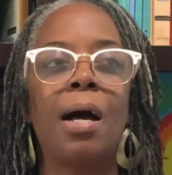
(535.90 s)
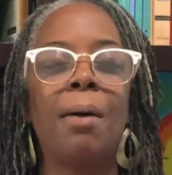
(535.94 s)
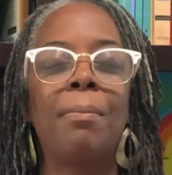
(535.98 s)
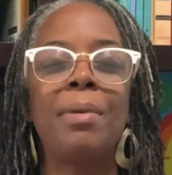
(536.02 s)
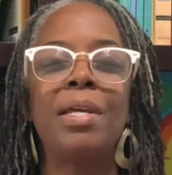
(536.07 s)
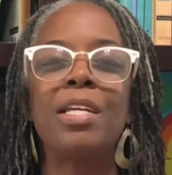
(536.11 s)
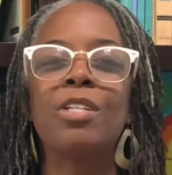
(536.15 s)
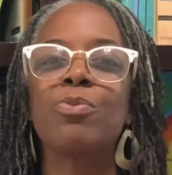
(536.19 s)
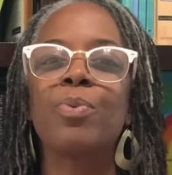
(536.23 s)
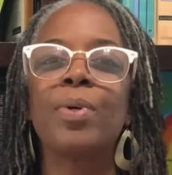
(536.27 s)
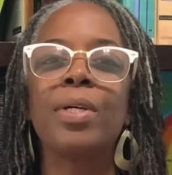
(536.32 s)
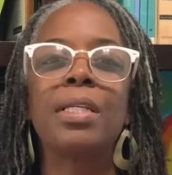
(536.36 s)

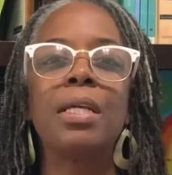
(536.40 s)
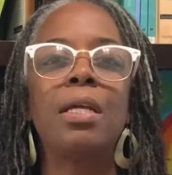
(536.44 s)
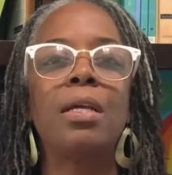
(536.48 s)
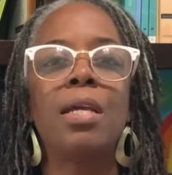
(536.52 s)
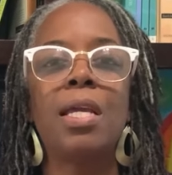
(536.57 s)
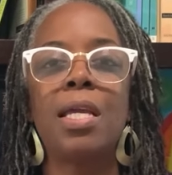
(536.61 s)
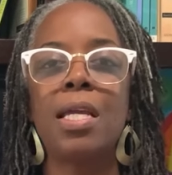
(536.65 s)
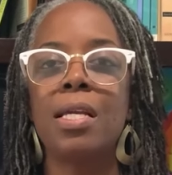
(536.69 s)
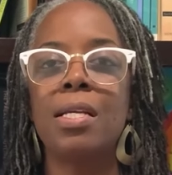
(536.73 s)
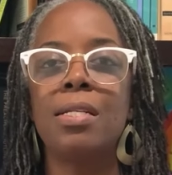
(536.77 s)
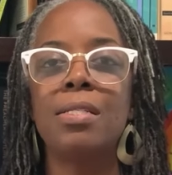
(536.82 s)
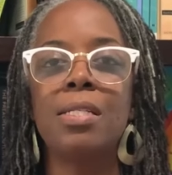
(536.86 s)
It's really
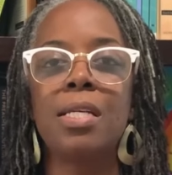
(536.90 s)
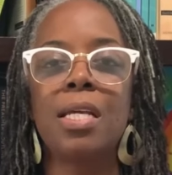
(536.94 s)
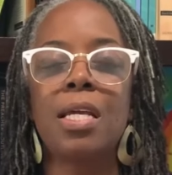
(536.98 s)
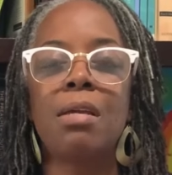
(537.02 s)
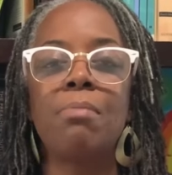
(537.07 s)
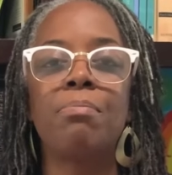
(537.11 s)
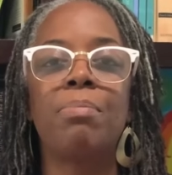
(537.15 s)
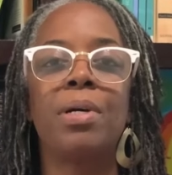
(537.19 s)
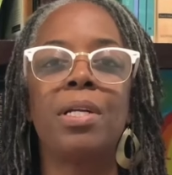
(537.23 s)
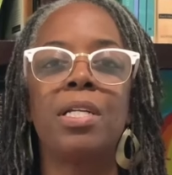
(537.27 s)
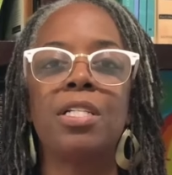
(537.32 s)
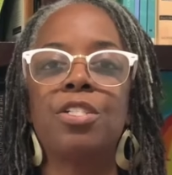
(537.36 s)
easy,
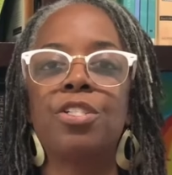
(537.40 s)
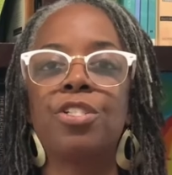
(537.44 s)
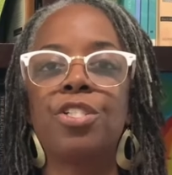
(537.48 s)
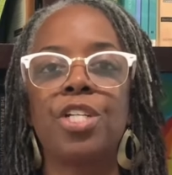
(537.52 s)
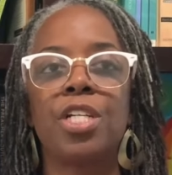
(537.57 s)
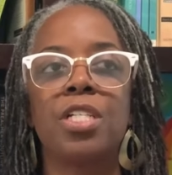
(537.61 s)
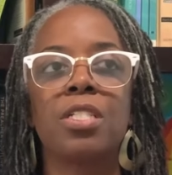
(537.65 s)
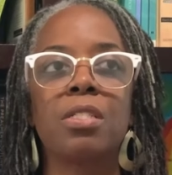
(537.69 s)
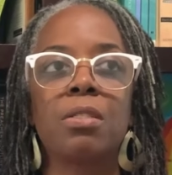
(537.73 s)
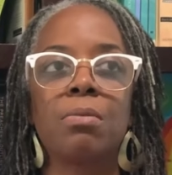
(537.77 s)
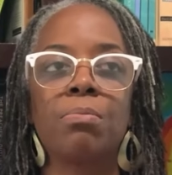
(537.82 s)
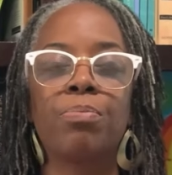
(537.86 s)
but it's
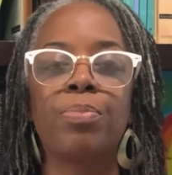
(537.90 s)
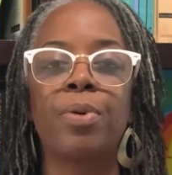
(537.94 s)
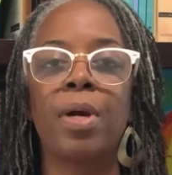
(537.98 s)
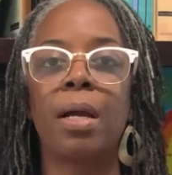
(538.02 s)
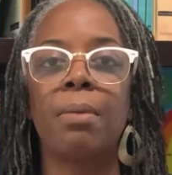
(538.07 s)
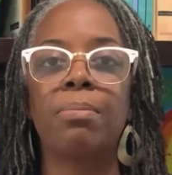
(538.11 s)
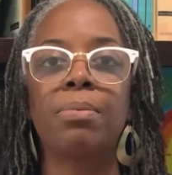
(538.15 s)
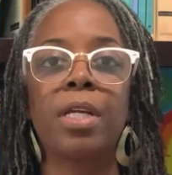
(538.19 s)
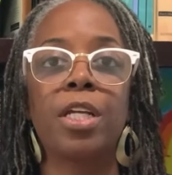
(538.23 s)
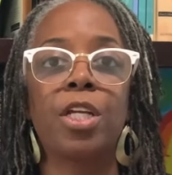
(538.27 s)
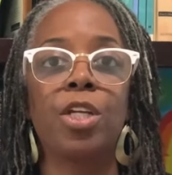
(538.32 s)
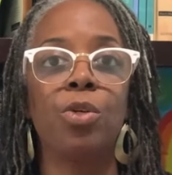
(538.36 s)
just some
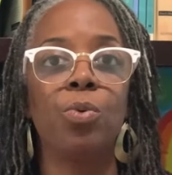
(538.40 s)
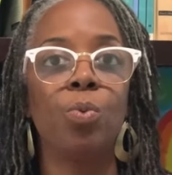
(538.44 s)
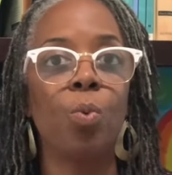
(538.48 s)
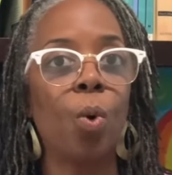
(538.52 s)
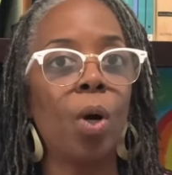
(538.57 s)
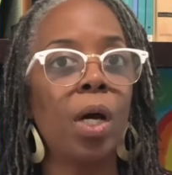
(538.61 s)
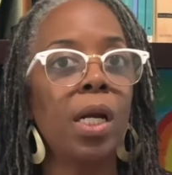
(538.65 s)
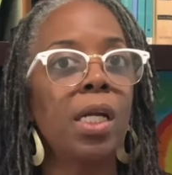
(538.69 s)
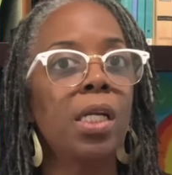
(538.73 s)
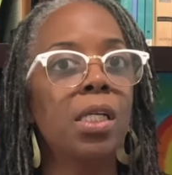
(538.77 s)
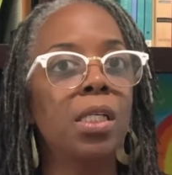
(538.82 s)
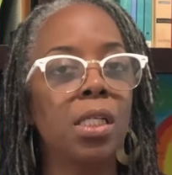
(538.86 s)
prep. Like you
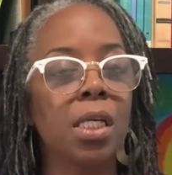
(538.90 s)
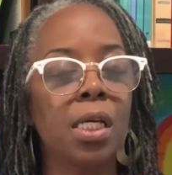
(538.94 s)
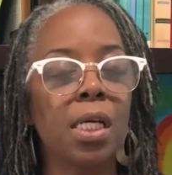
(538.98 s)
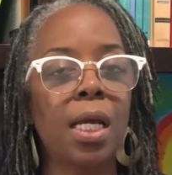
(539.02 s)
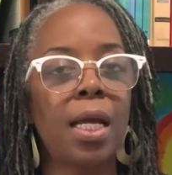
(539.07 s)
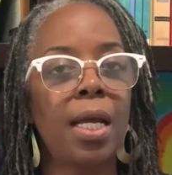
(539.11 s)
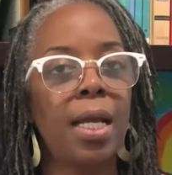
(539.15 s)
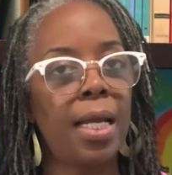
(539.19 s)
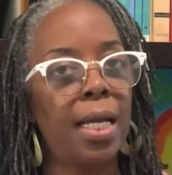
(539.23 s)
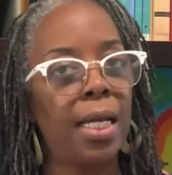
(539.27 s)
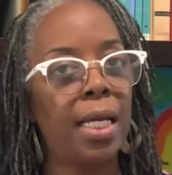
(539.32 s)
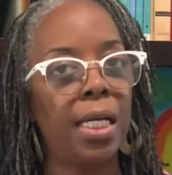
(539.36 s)
wanna look
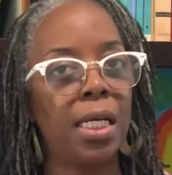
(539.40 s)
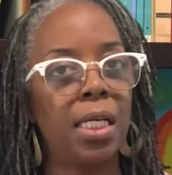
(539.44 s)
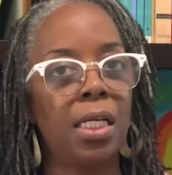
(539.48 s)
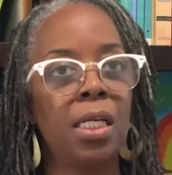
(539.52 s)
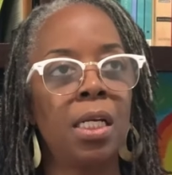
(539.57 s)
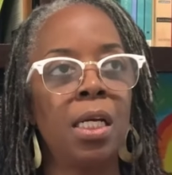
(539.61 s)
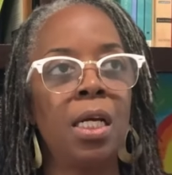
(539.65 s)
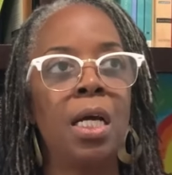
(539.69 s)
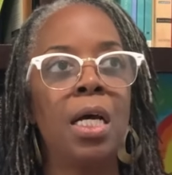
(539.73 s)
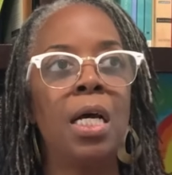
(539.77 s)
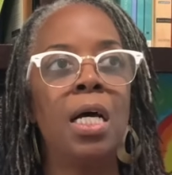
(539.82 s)
ahead